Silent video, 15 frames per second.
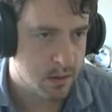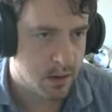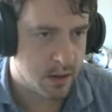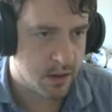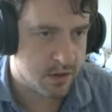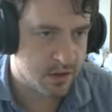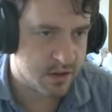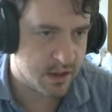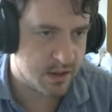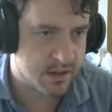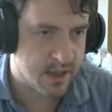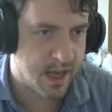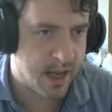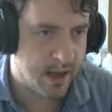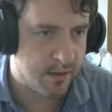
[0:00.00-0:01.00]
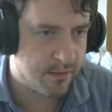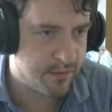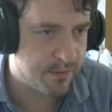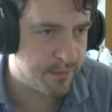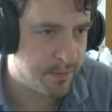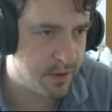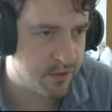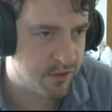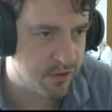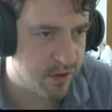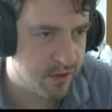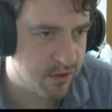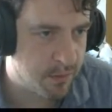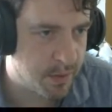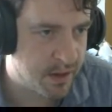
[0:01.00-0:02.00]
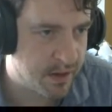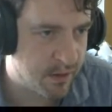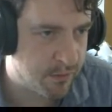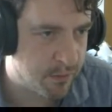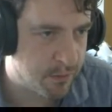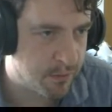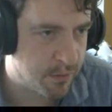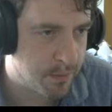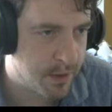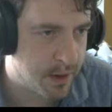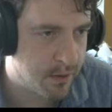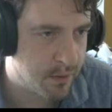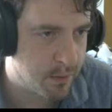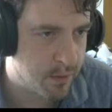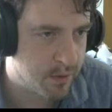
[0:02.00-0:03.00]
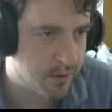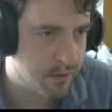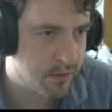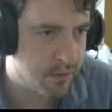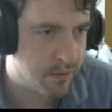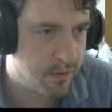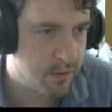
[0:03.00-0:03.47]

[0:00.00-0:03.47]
It just needs to be different from the other ones.